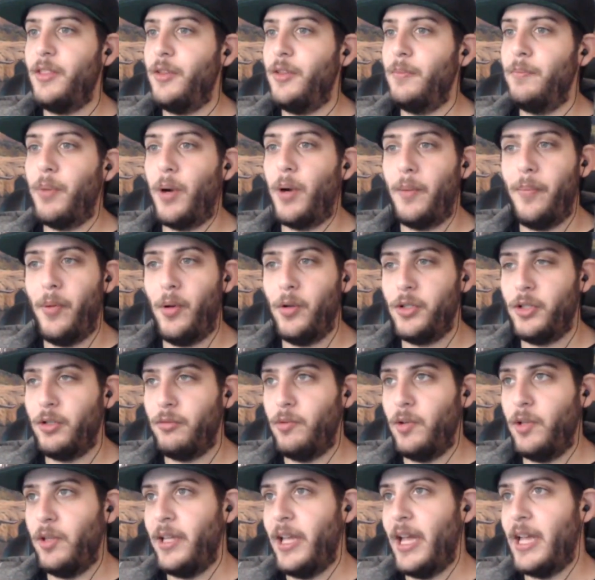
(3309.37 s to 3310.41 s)
Barboza
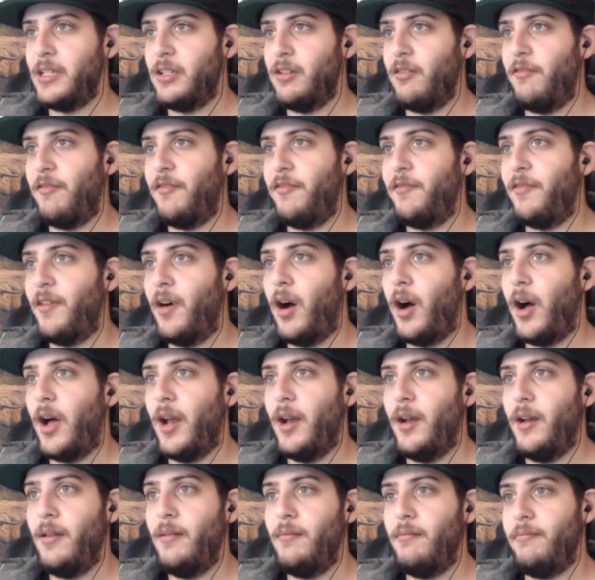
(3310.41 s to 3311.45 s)
really hasn't
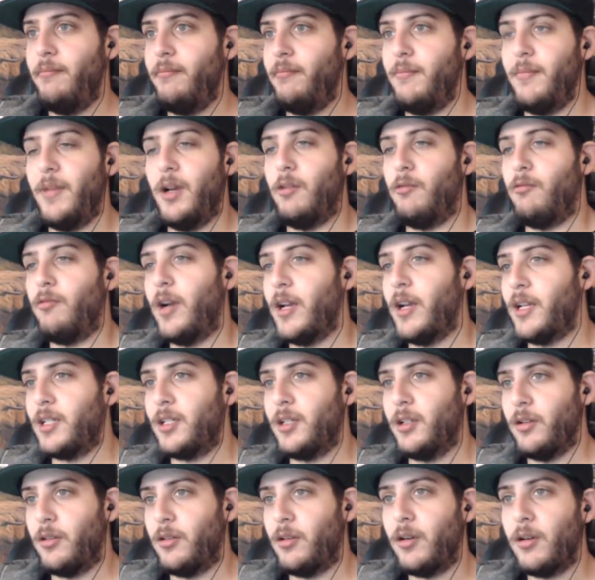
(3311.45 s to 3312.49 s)
fought a
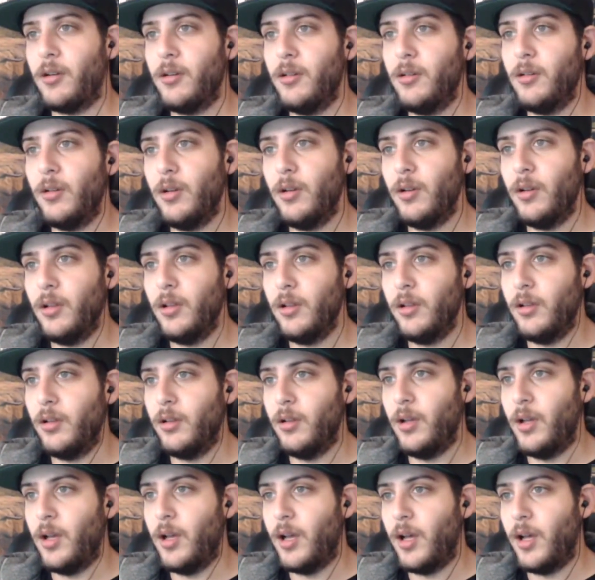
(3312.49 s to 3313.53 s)
wrestler
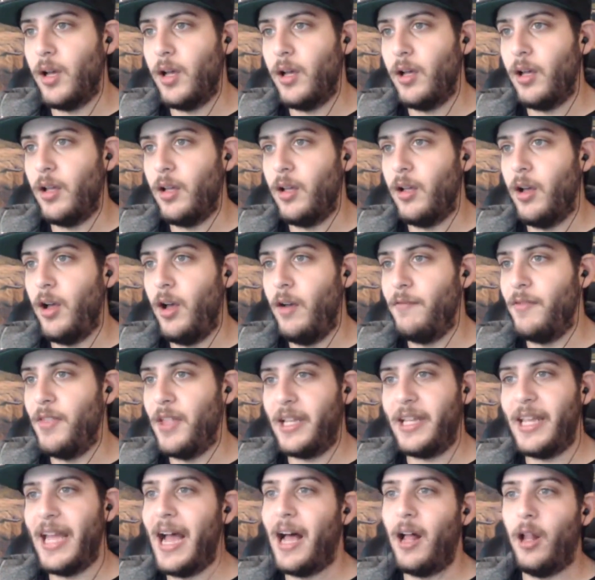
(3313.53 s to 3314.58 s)
of
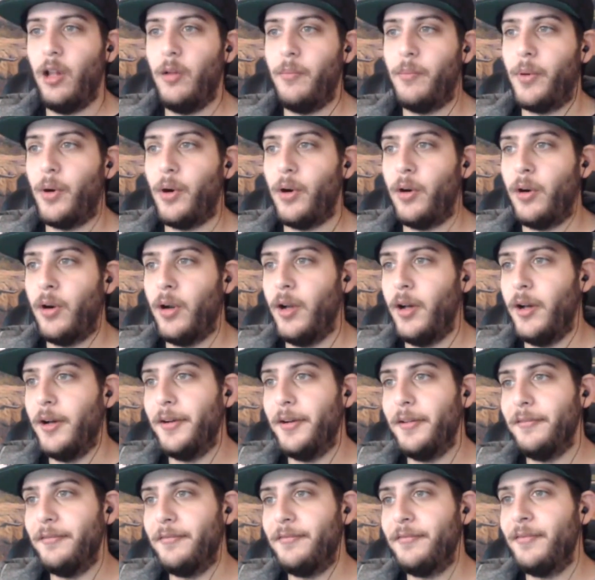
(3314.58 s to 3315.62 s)
the caliber
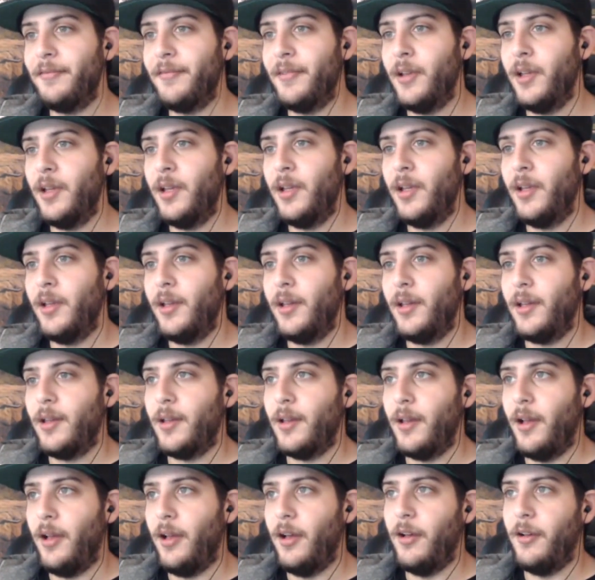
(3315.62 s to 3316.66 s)
of
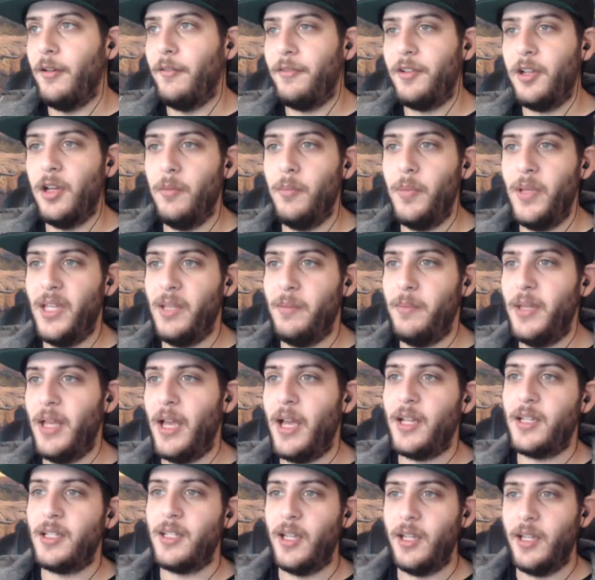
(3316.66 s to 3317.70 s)
Khabib.
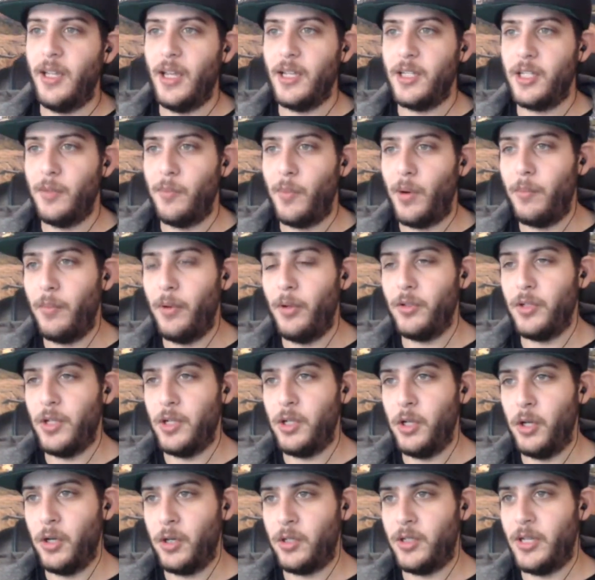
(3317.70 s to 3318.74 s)
Yes, like Edson
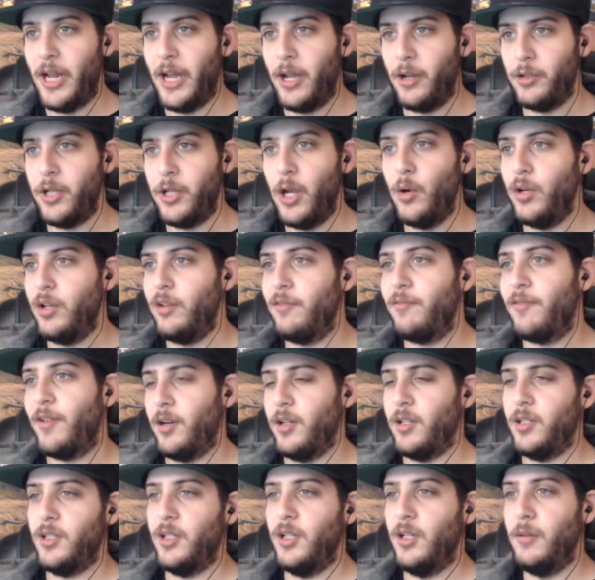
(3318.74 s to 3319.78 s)
Barboza took down Tony
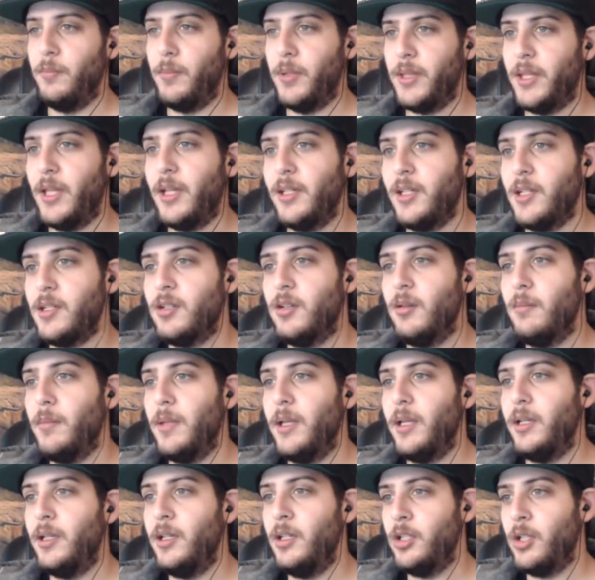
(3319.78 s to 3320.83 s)
Ferguson, but that doesn't
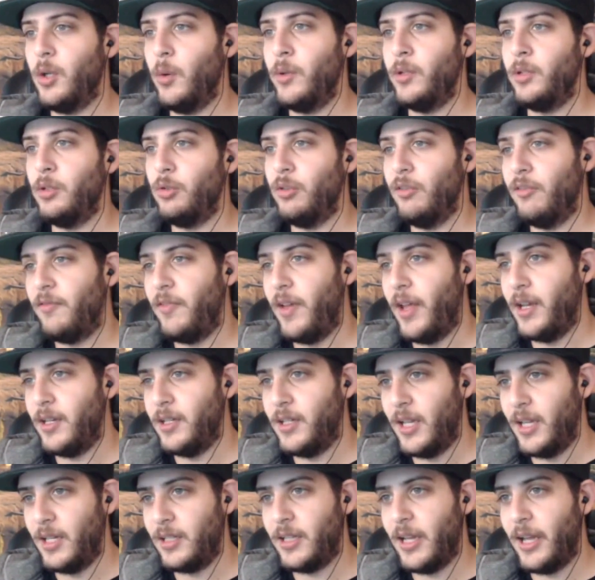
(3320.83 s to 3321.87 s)
mean he's going to
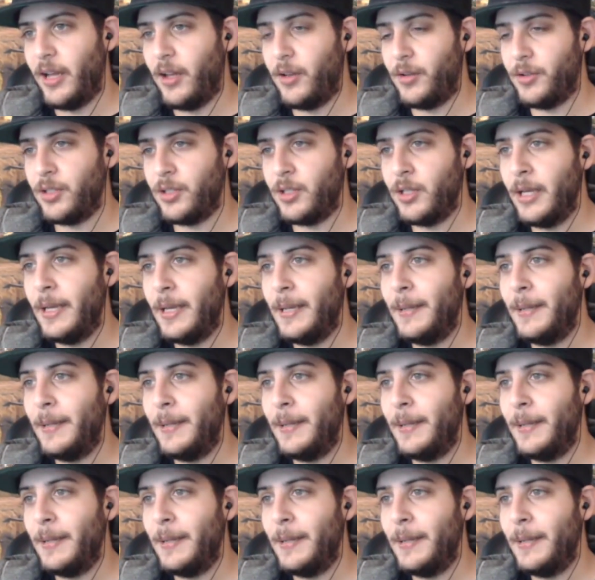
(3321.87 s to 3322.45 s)
defend takedowns